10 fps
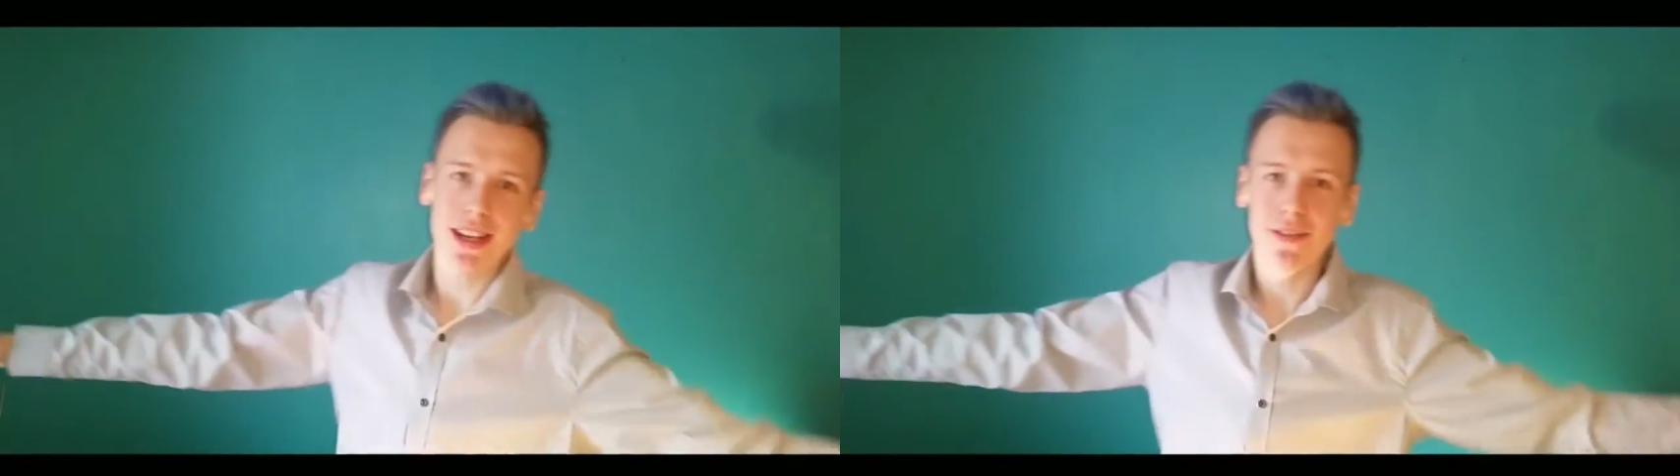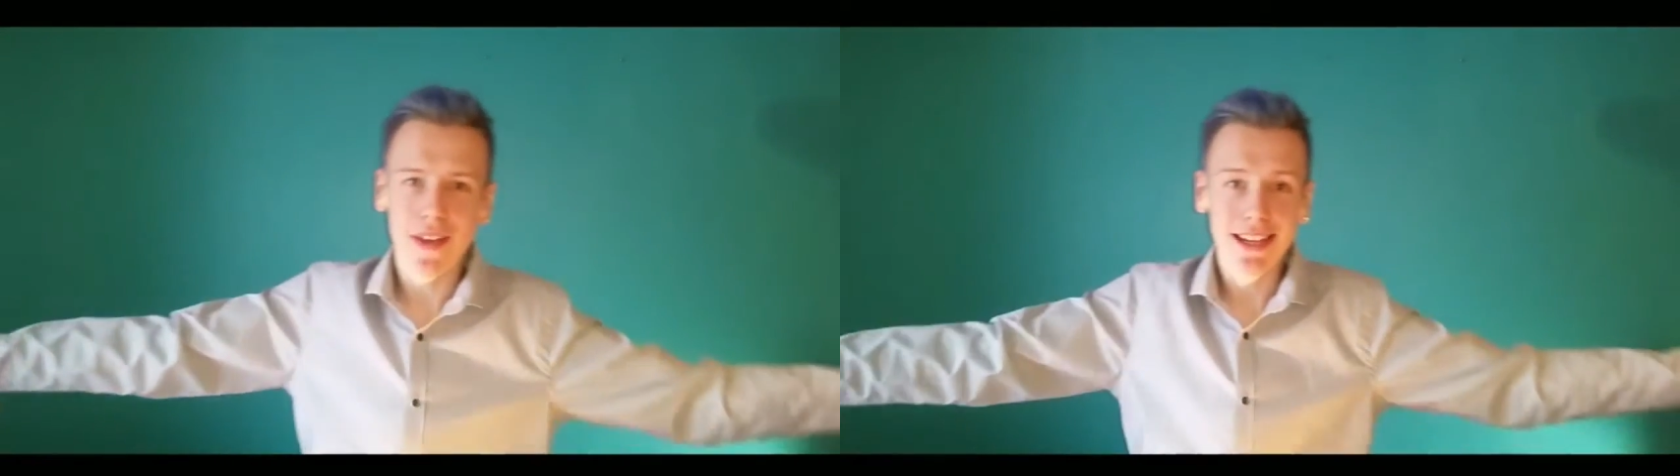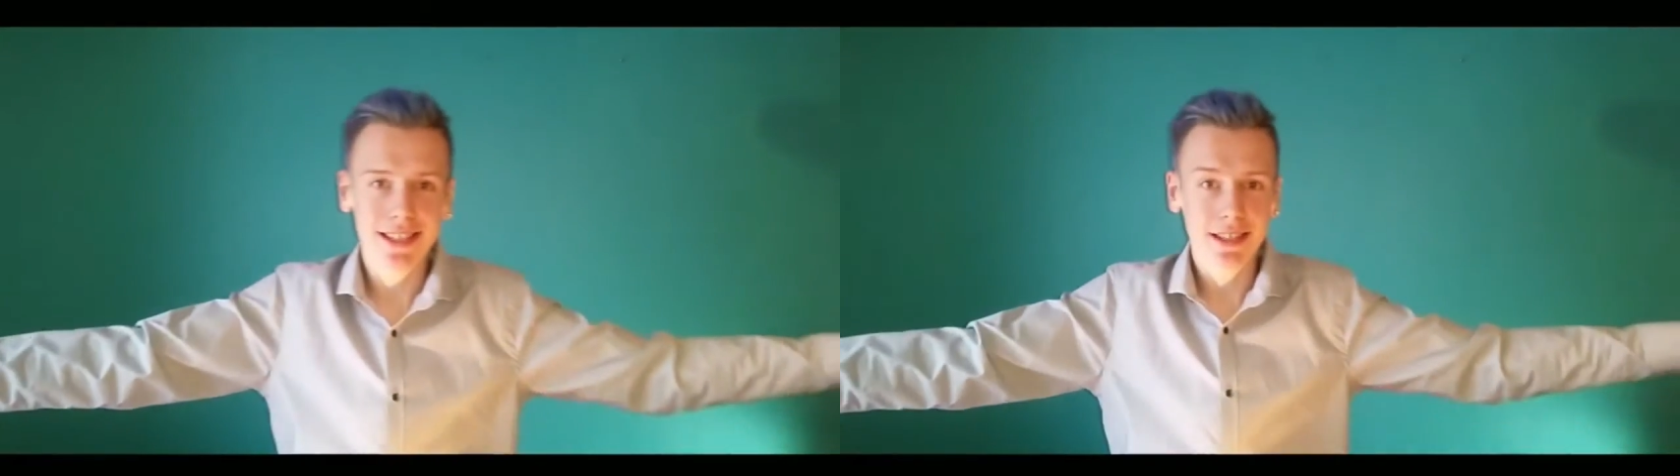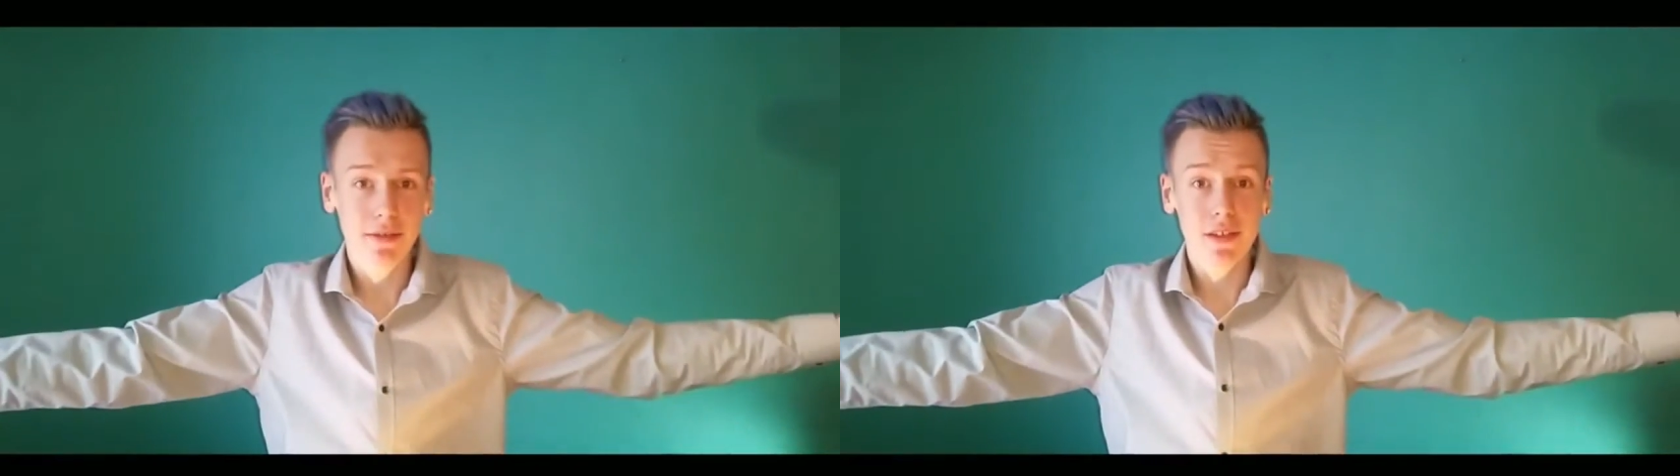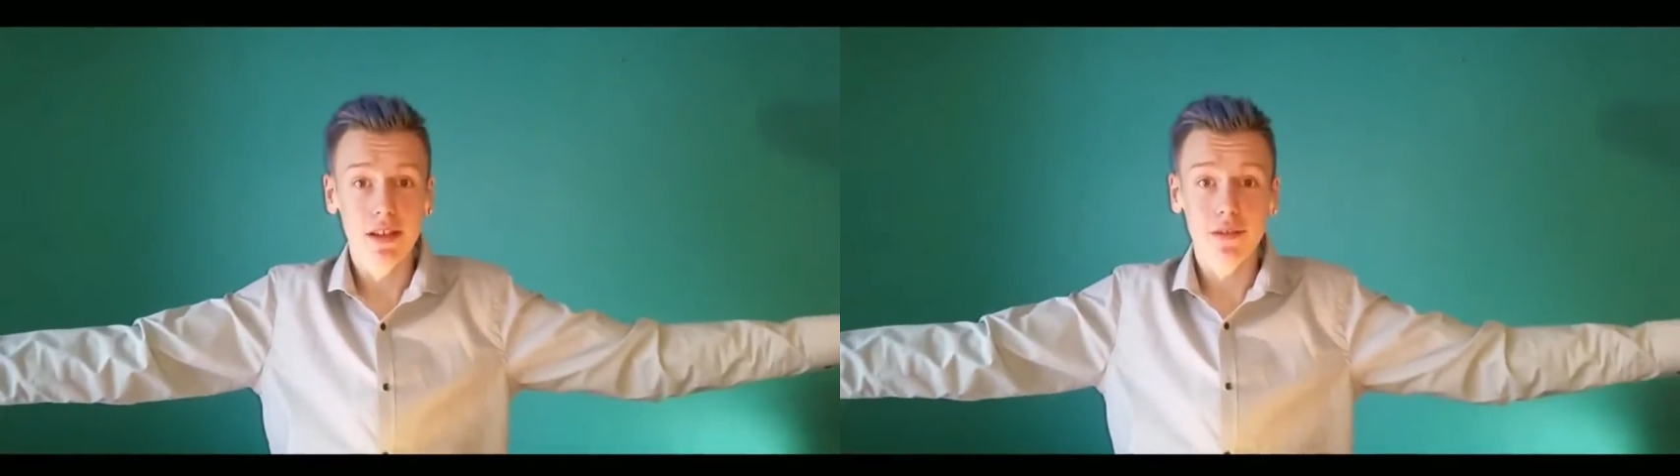he faces the
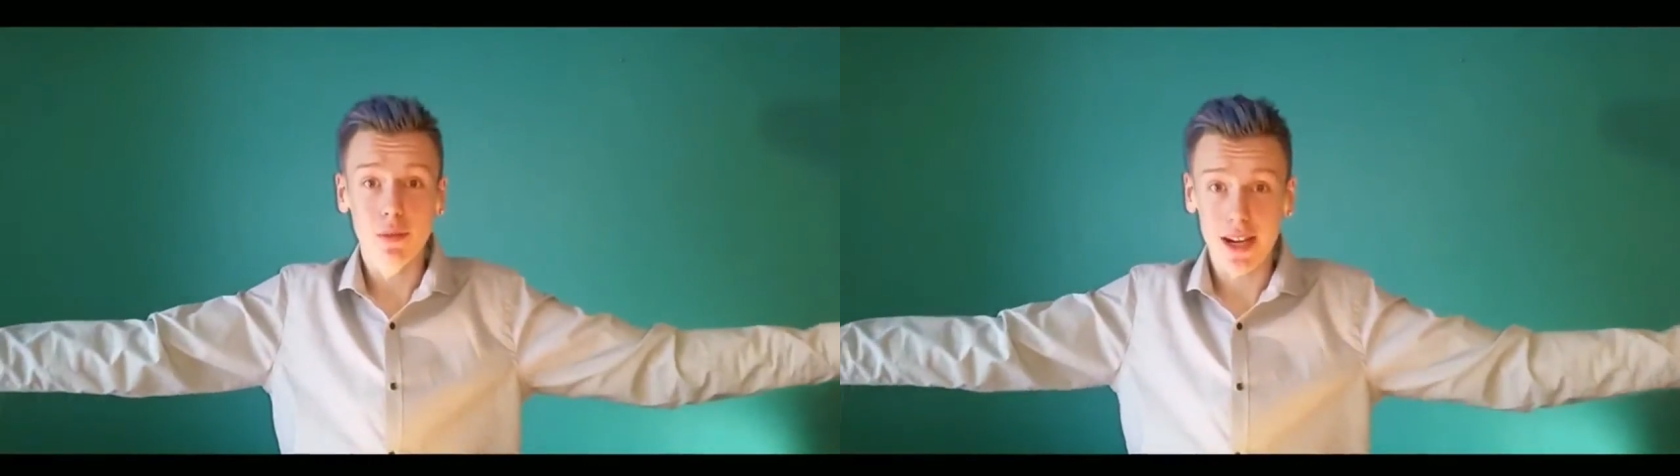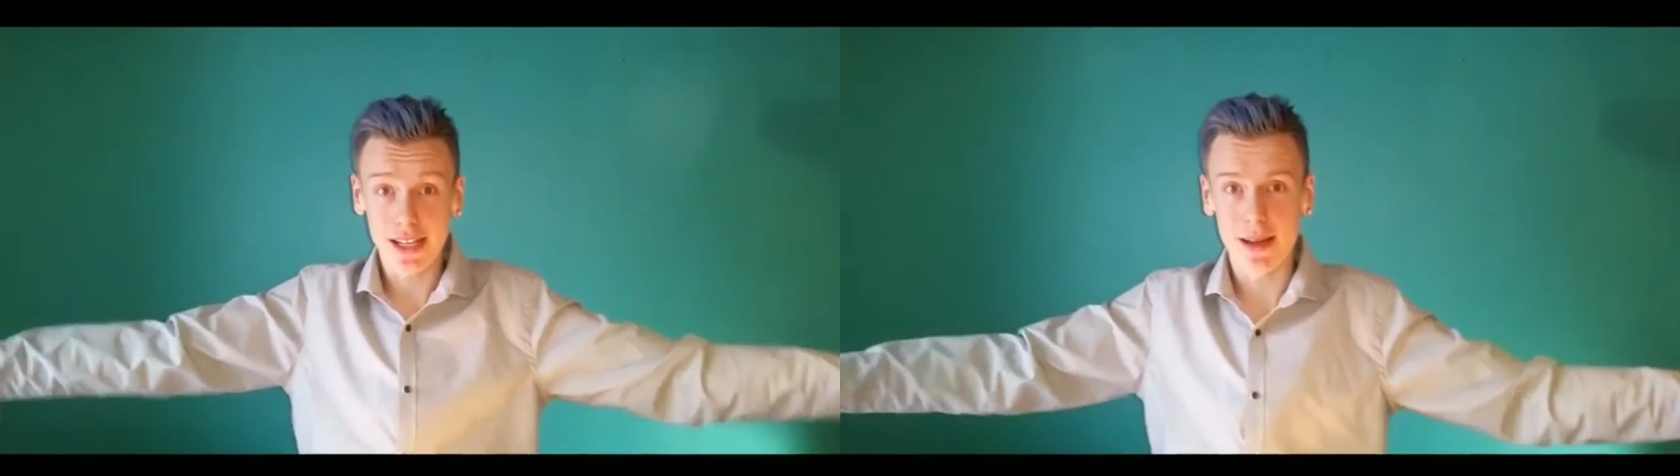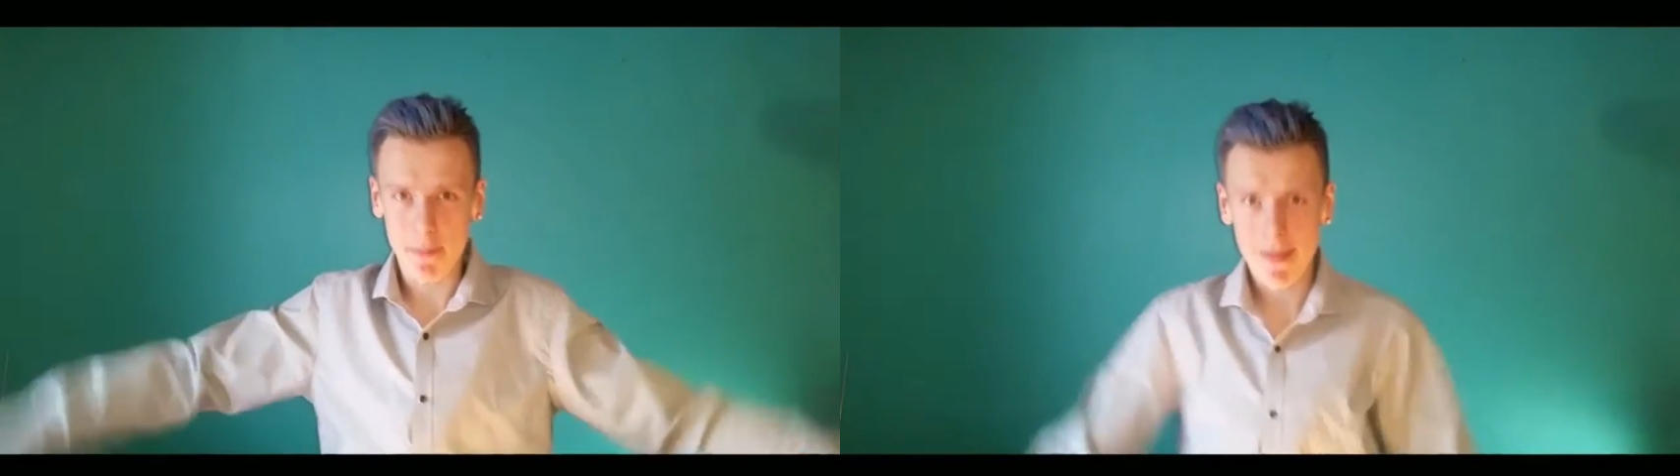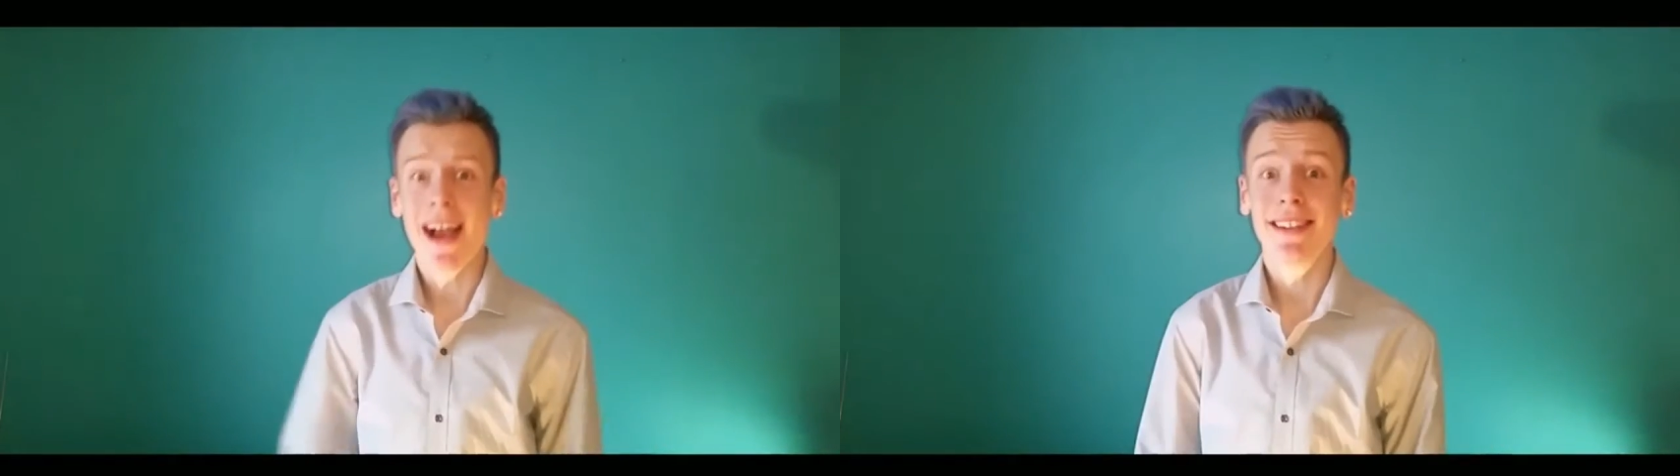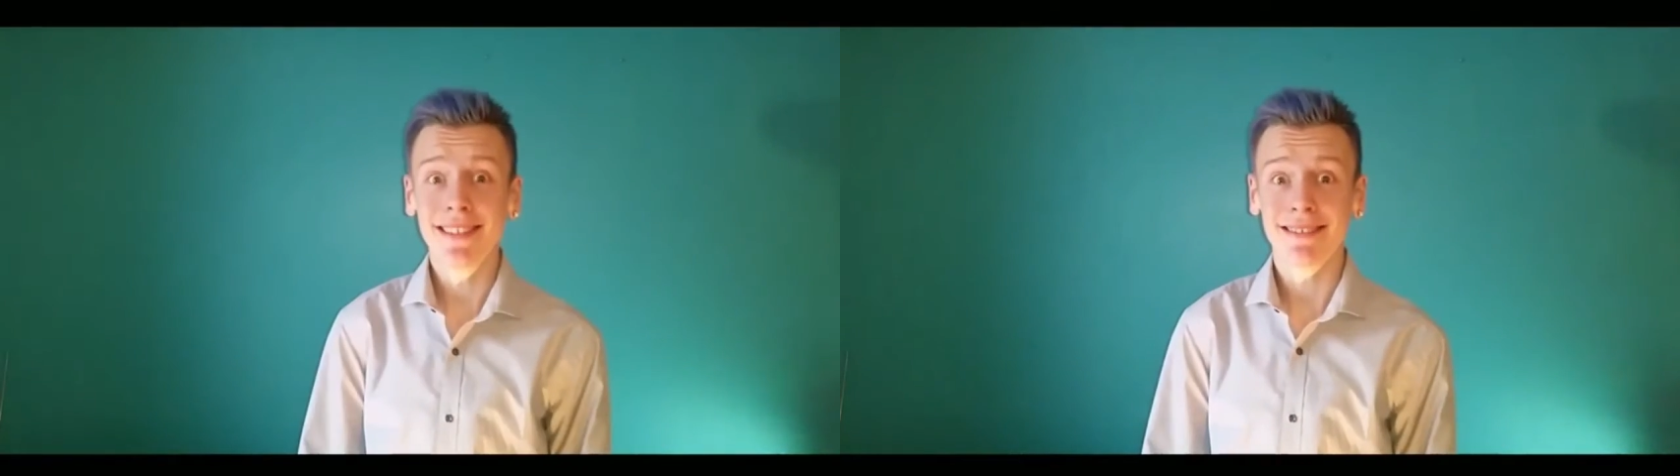fear for when he's a
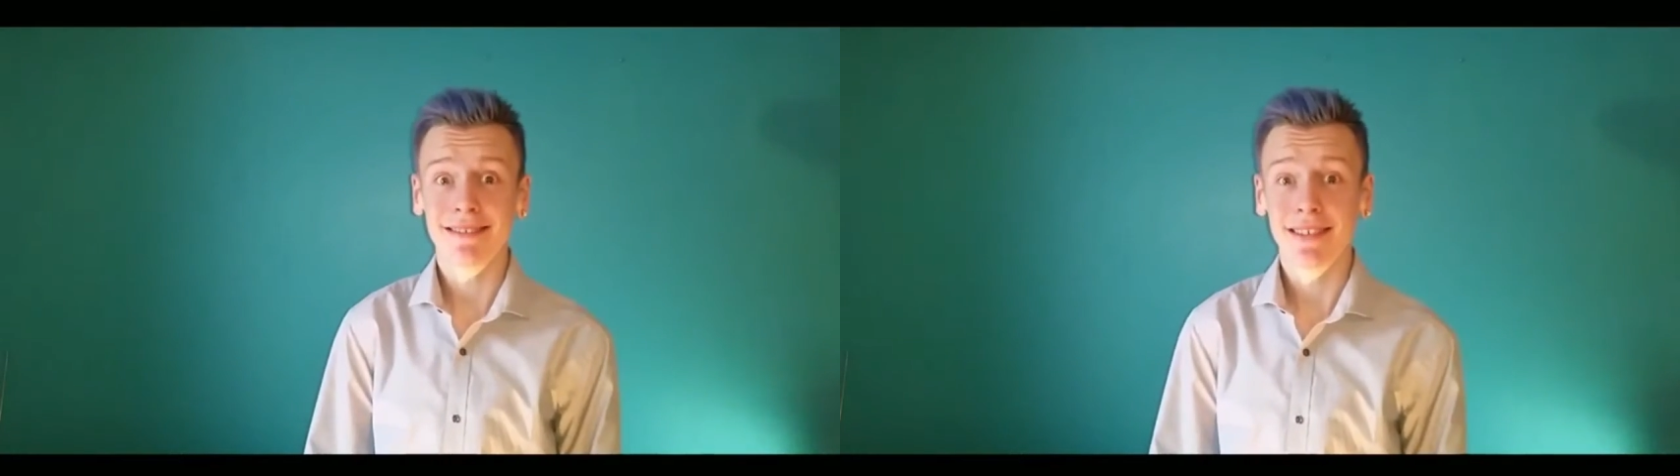man.